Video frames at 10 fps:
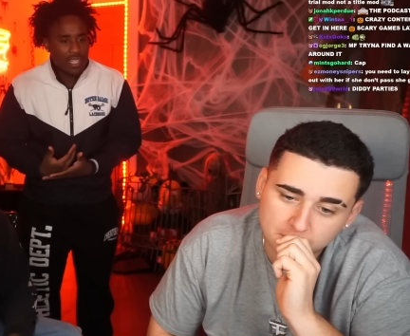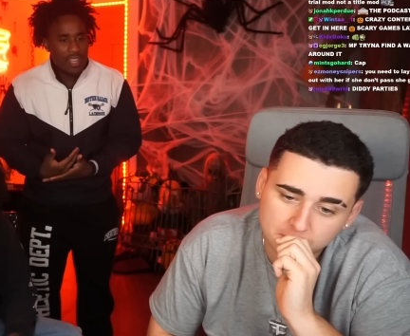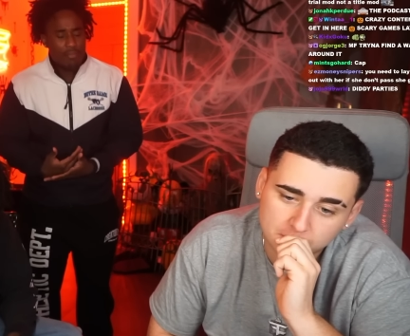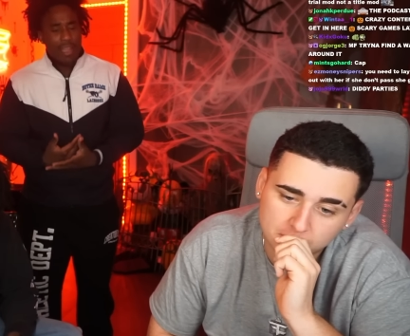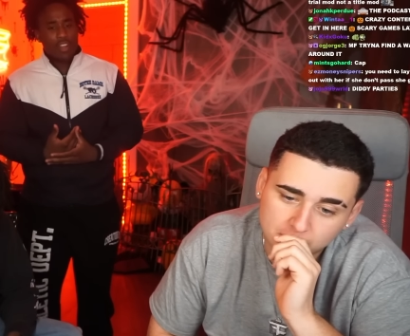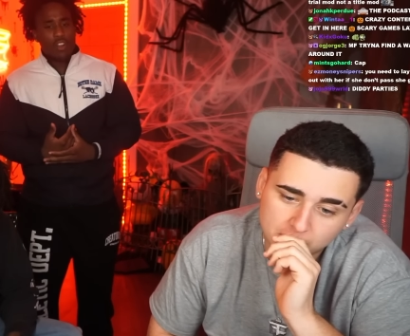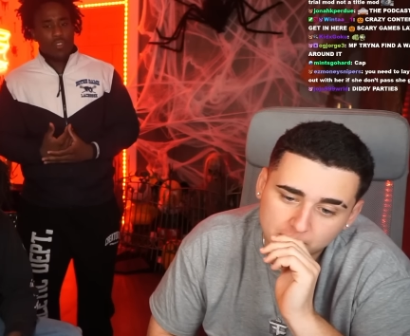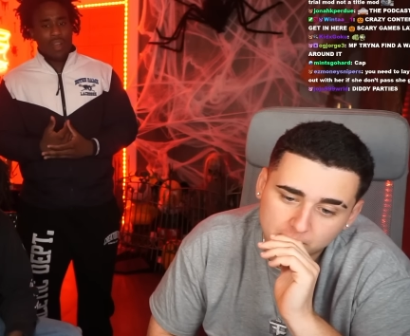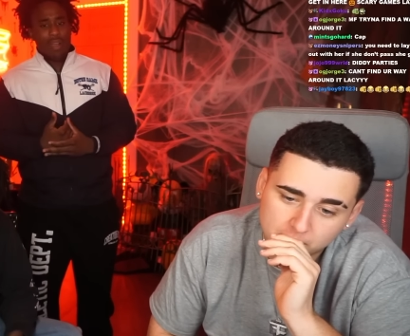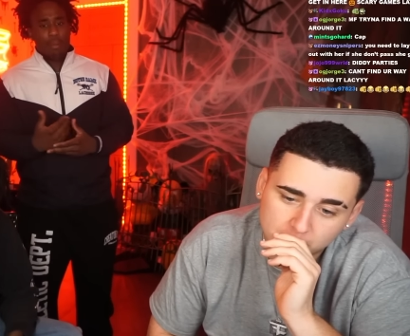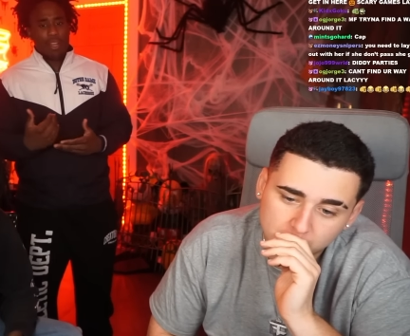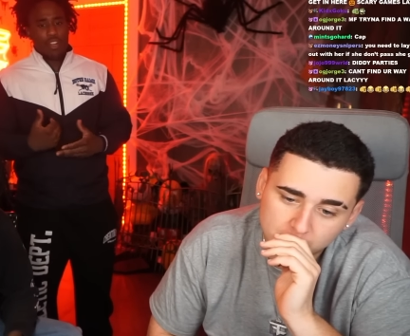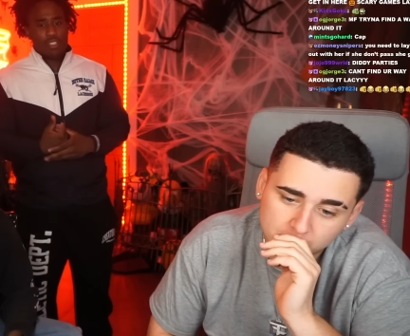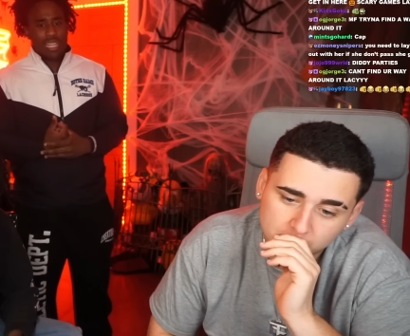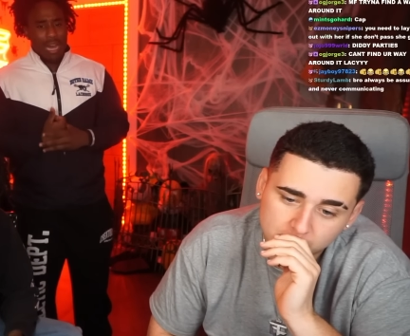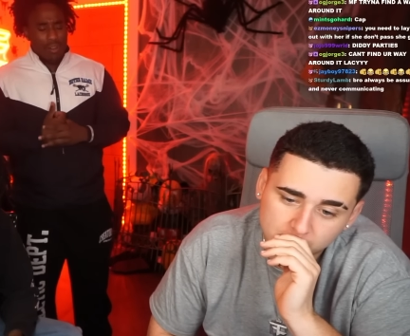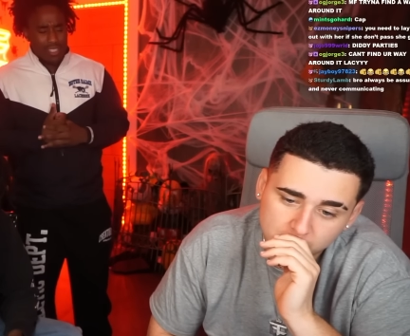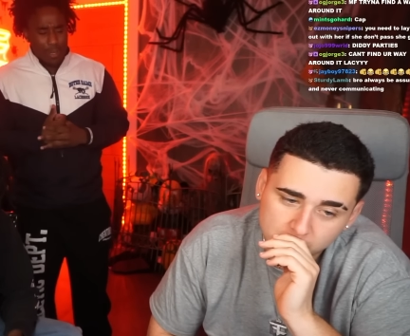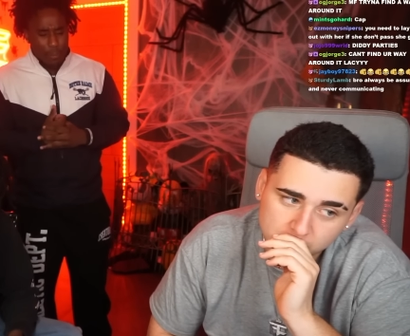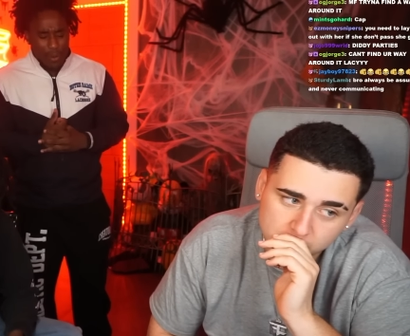Speaker 1: If my girl, if I bring a girl out to a
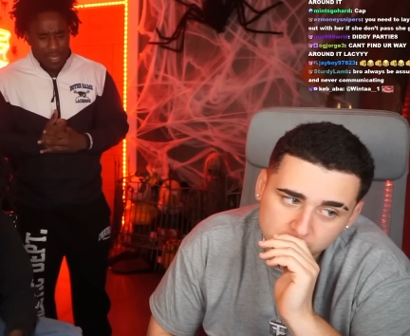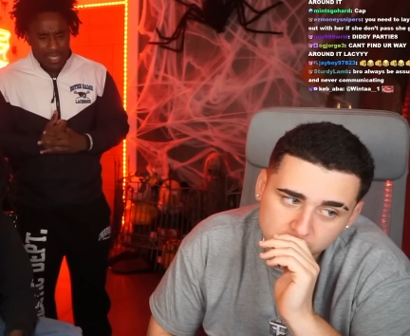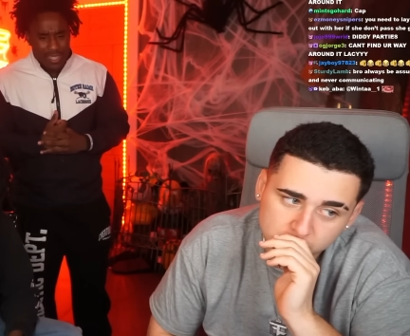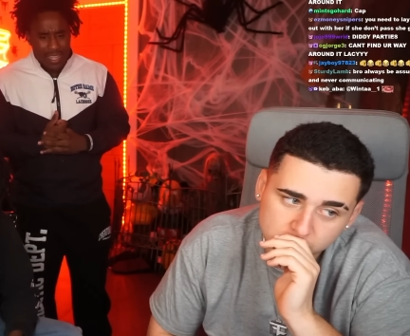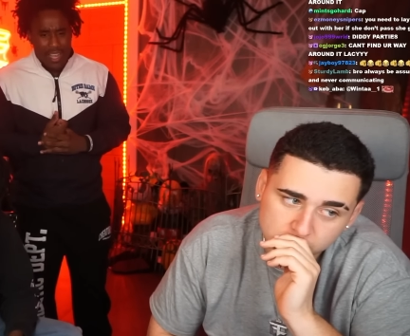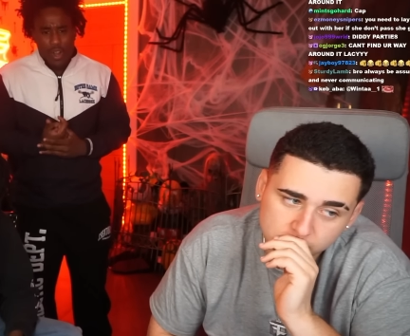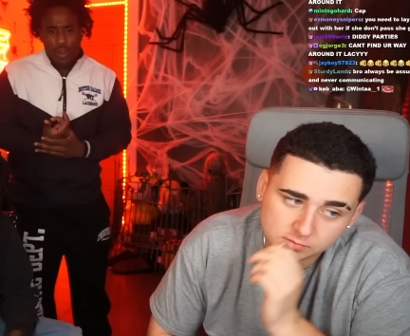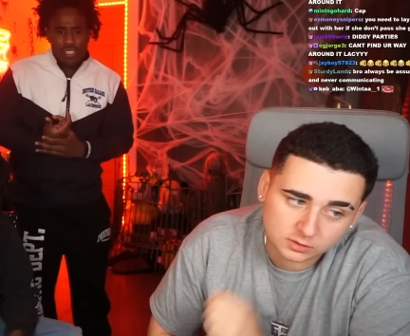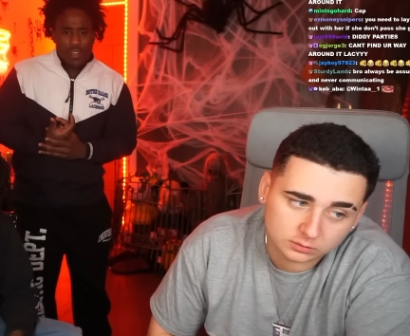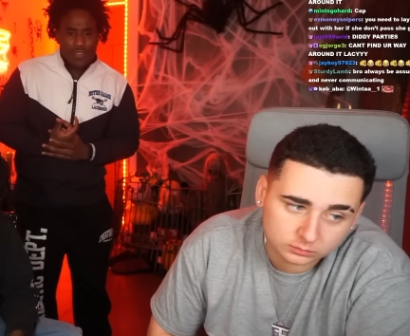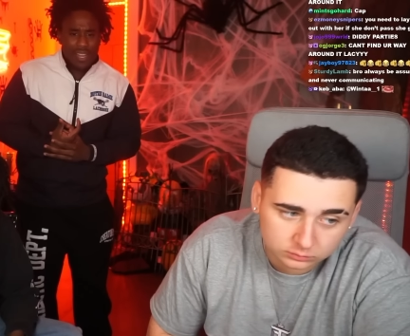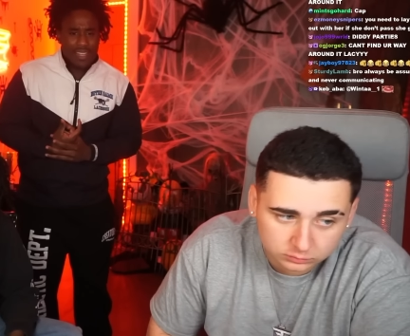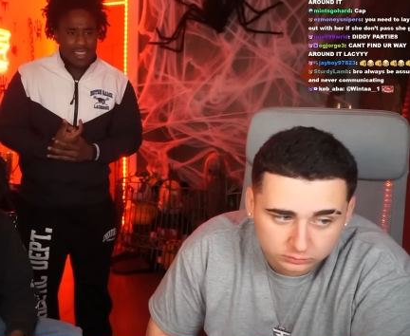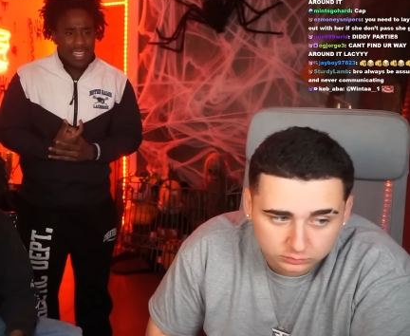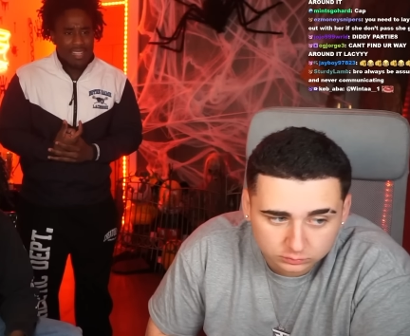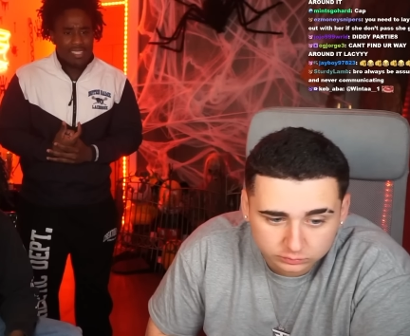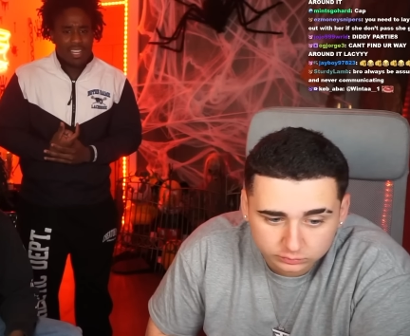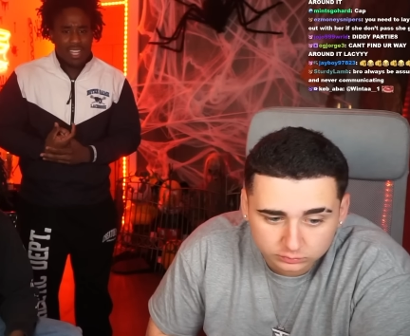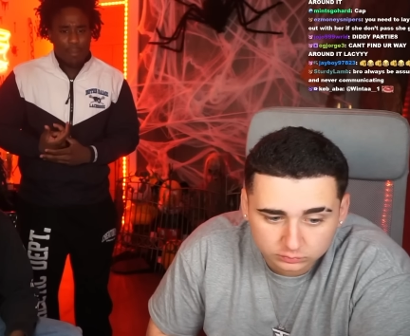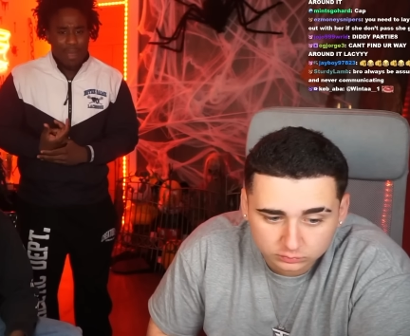party or to a thing, and she's
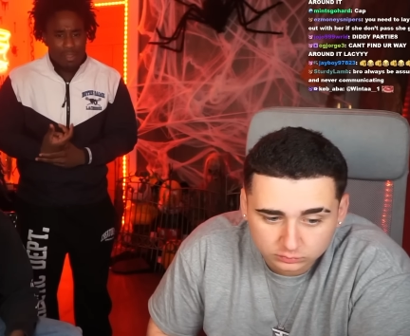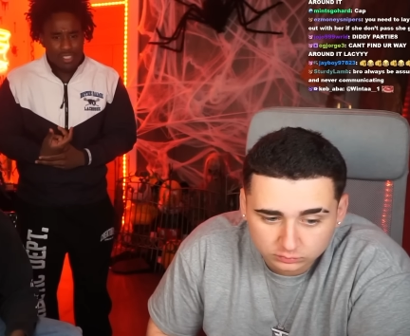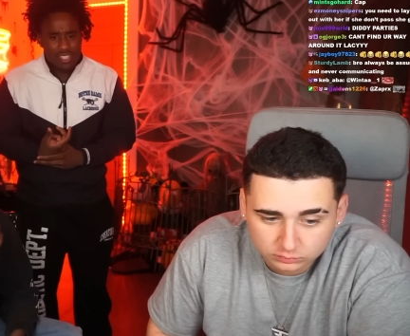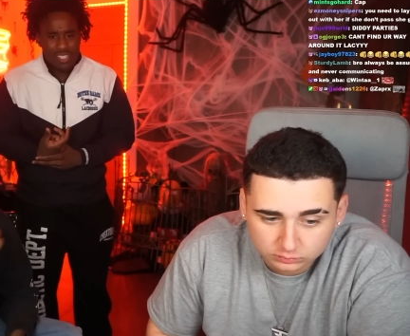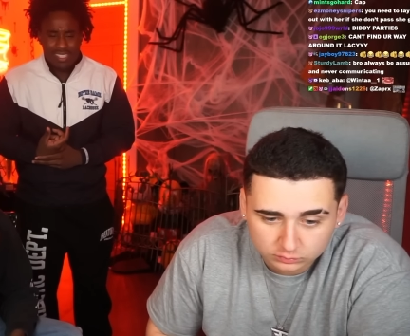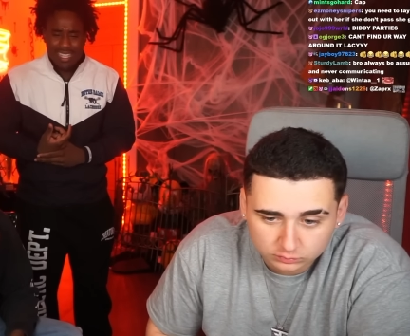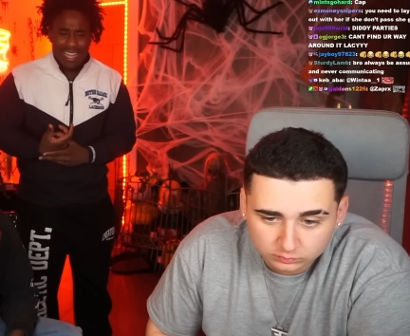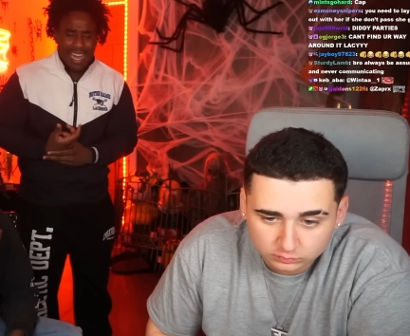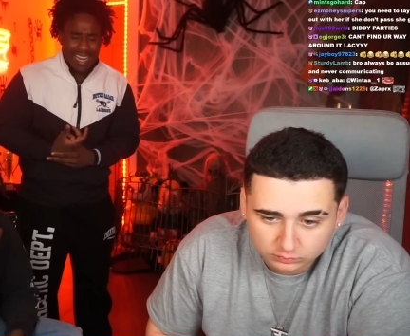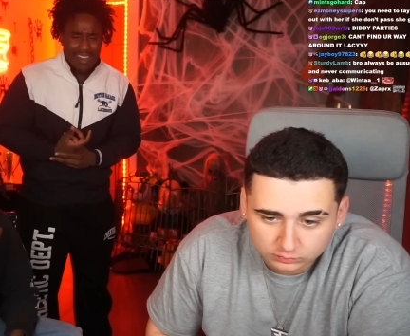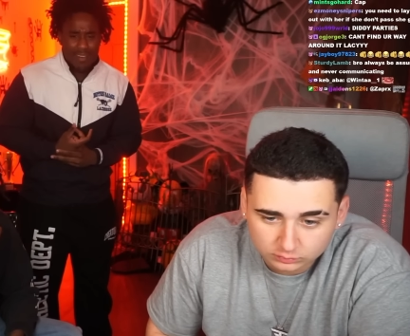hugging the bouncers and saying hi to